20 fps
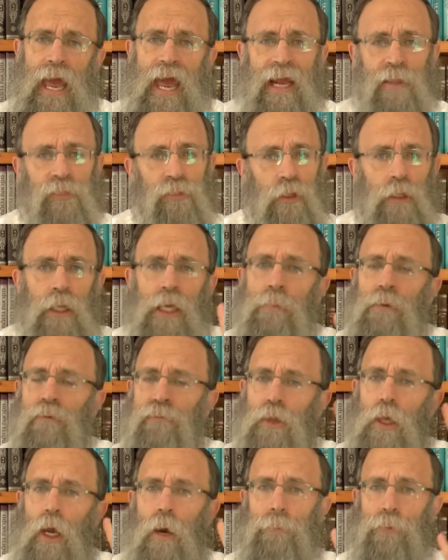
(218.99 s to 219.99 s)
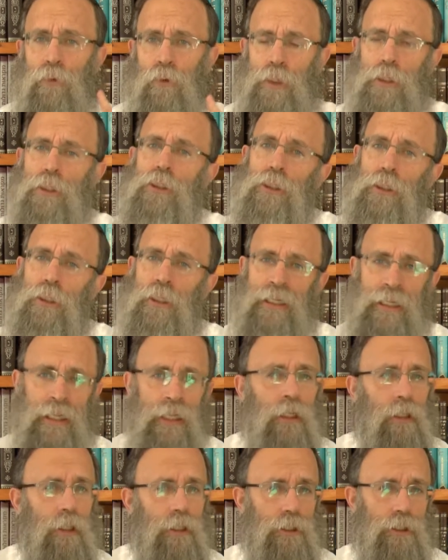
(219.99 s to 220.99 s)
And the name of the operation in
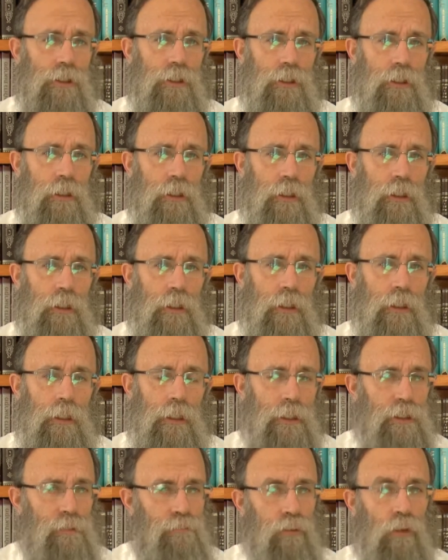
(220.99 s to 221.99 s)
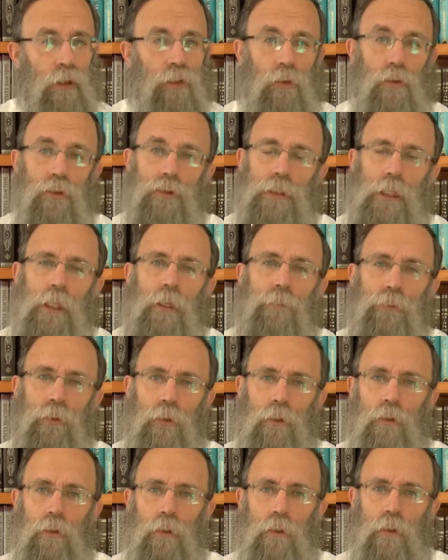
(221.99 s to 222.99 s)
English is Brother's
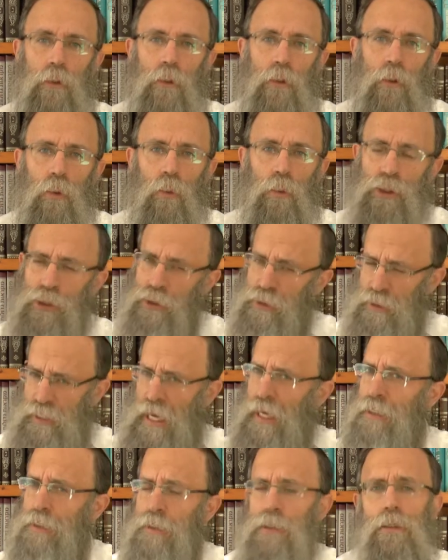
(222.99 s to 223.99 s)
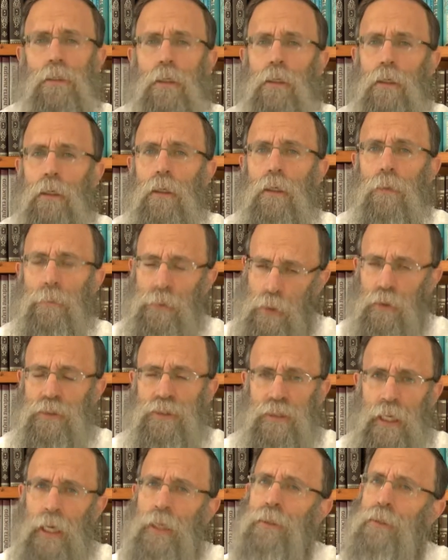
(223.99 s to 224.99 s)
Keeper, which is nice, because
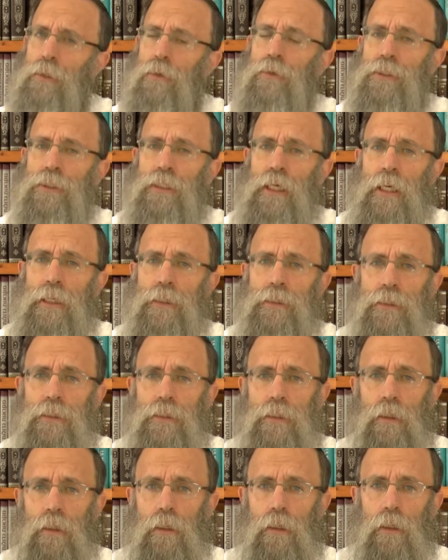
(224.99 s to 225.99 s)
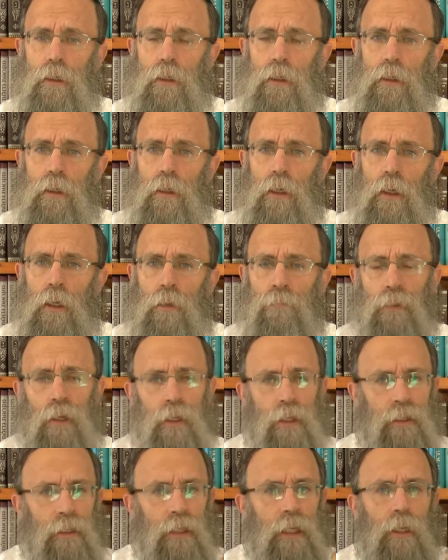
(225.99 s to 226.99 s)
the answer is yes. But
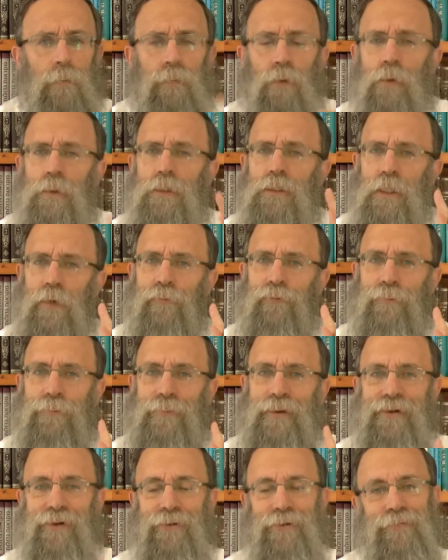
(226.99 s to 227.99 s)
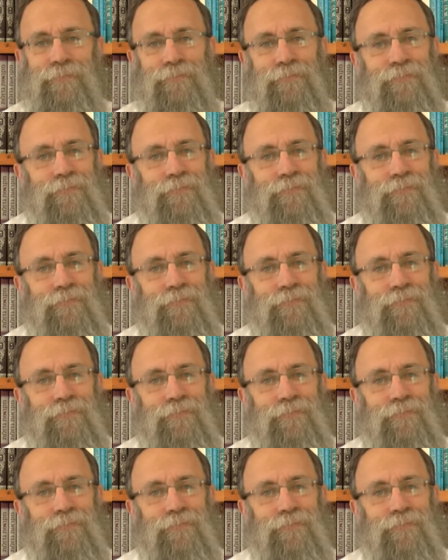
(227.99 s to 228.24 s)
in Hebrew it's even better.